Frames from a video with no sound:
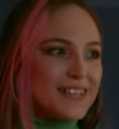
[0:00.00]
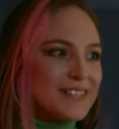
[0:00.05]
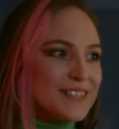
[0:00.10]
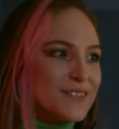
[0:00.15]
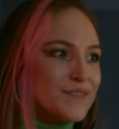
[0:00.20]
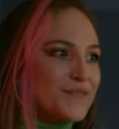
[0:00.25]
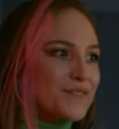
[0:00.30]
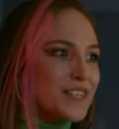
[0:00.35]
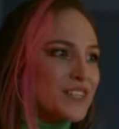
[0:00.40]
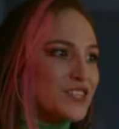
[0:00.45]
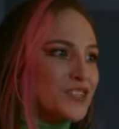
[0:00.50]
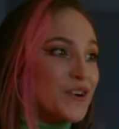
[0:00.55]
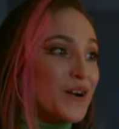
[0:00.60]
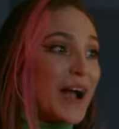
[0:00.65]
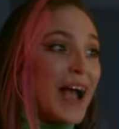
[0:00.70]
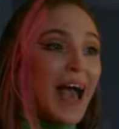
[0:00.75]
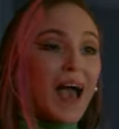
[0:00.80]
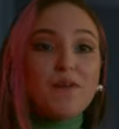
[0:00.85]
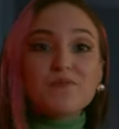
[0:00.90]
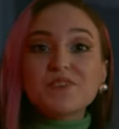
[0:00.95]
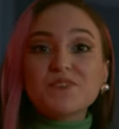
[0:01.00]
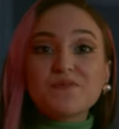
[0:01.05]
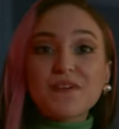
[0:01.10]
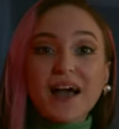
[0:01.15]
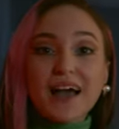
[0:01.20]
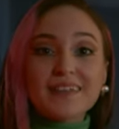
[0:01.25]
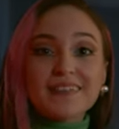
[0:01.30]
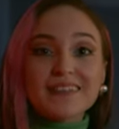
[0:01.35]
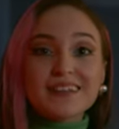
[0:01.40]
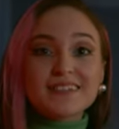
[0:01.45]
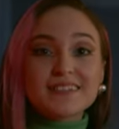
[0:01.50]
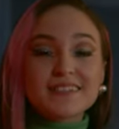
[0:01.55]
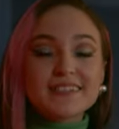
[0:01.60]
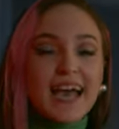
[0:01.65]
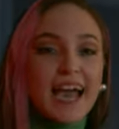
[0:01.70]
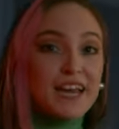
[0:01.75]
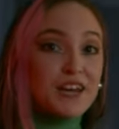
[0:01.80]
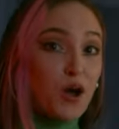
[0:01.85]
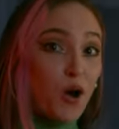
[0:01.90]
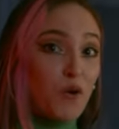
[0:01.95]
tend to feature heavy violence
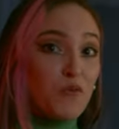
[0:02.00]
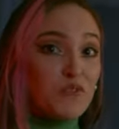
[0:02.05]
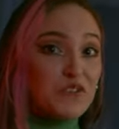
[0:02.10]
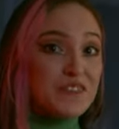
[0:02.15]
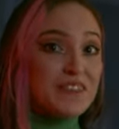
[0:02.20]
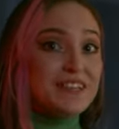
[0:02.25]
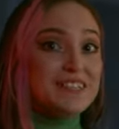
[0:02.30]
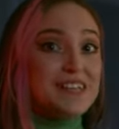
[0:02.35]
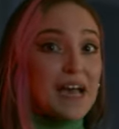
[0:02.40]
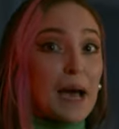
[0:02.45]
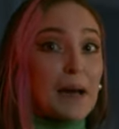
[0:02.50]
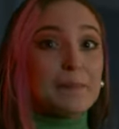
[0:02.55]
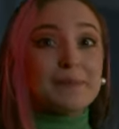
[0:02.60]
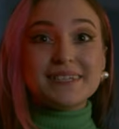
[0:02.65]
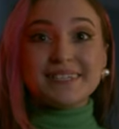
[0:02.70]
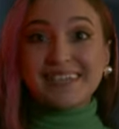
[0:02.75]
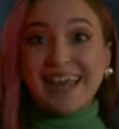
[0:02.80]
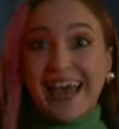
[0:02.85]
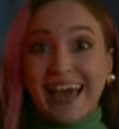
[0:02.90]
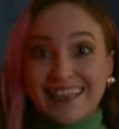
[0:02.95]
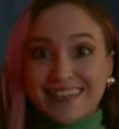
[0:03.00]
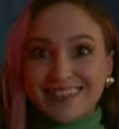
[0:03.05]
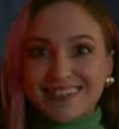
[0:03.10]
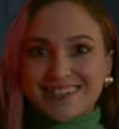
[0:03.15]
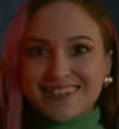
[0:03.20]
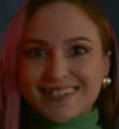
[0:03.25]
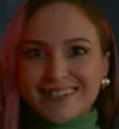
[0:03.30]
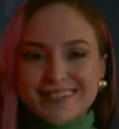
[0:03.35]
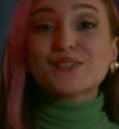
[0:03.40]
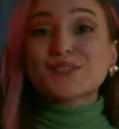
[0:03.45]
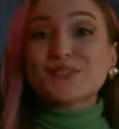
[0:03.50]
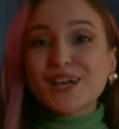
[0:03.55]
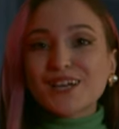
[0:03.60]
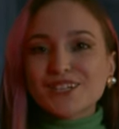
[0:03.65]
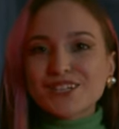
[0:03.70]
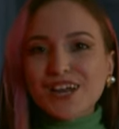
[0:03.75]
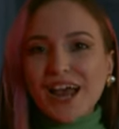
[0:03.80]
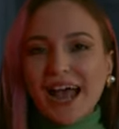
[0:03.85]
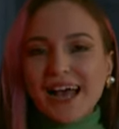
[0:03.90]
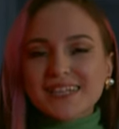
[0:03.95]
and over-the-top deaths,
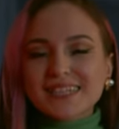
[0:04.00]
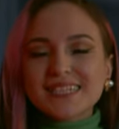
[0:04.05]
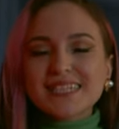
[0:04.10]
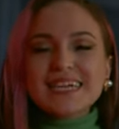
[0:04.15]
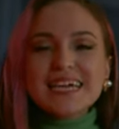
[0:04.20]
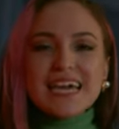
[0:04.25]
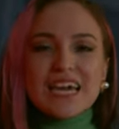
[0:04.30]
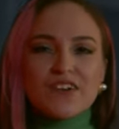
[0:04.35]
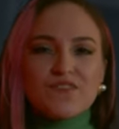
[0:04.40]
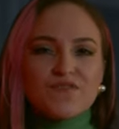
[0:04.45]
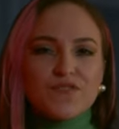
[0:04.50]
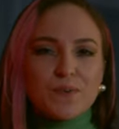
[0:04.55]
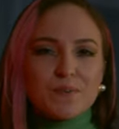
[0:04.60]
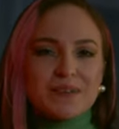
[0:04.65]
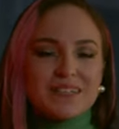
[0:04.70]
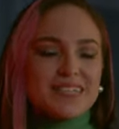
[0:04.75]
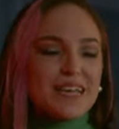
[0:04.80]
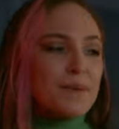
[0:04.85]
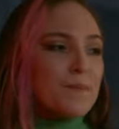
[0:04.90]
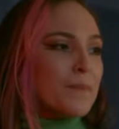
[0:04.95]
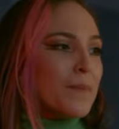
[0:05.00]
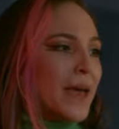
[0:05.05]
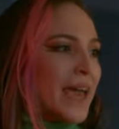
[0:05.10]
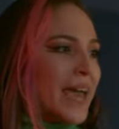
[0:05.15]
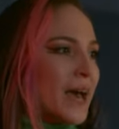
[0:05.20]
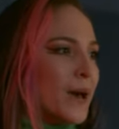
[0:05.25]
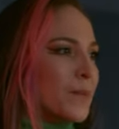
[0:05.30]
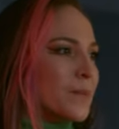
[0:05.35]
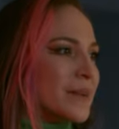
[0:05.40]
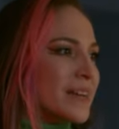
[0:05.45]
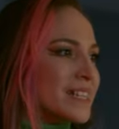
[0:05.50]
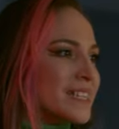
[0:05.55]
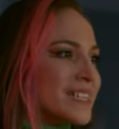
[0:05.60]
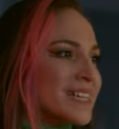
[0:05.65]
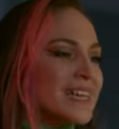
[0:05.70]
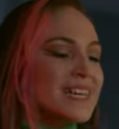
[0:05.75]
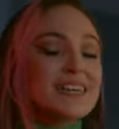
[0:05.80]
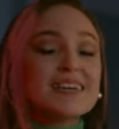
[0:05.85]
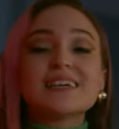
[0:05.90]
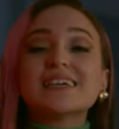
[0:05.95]
such as the infamous impalement
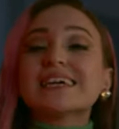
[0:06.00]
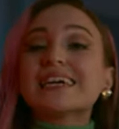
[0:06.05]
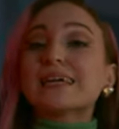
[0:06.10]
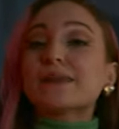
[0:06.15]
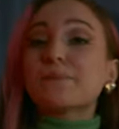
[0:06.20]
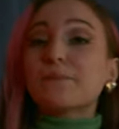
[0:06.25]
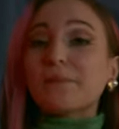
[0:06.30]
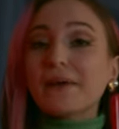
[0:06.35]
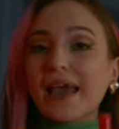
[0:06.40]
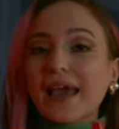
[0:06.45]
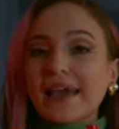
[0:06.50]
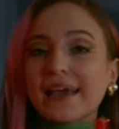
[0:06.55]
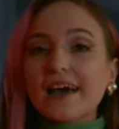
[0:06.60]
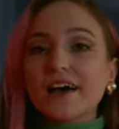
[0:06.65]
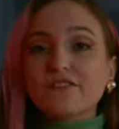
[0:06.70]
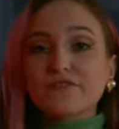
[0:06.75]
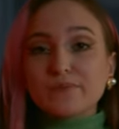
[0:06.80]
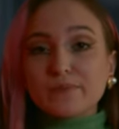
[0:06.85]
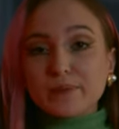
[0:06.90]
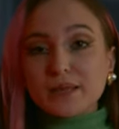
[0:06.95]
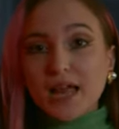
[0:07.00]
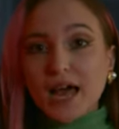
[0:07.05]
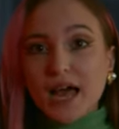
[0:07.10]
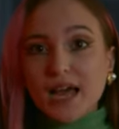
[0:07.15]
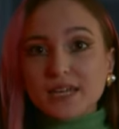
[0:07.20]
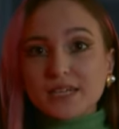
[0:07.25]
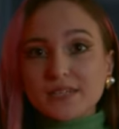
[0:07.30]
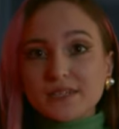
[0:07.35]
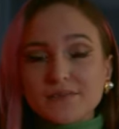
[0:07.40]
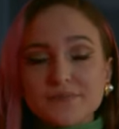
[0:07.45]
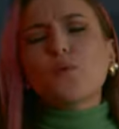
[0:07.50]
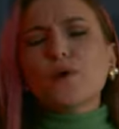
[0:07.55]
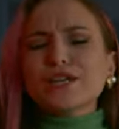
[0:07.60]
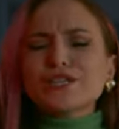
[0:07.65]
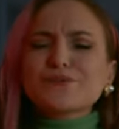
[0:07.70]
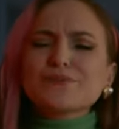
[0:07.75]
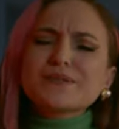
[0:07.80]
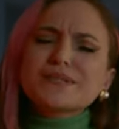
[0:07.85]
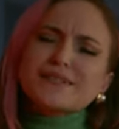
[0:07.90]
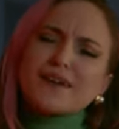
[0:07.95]
kill in Bay of Blood,
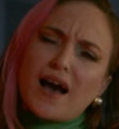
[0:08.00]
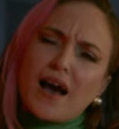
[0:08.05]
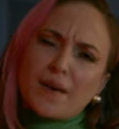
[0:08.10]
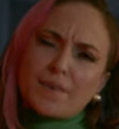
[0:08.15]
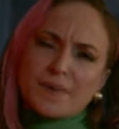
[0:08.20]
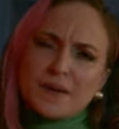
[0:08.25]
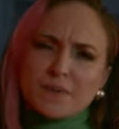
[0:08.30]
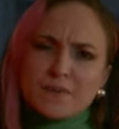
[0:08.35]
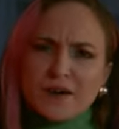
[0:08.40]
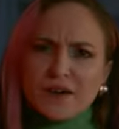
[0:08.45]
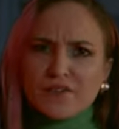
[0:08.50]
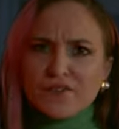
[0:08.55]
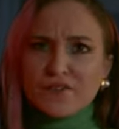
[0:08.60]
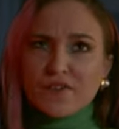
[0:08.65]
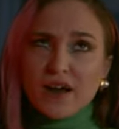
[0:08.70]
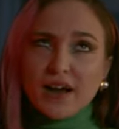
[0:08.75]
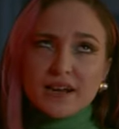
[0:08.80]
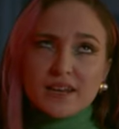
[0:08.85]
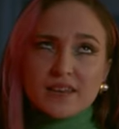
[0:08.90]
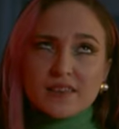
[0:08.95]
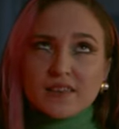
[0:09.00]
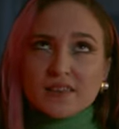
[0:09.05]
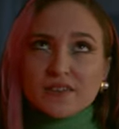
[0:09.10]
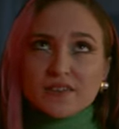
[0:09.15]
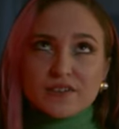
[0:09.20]
which was copied by Friday the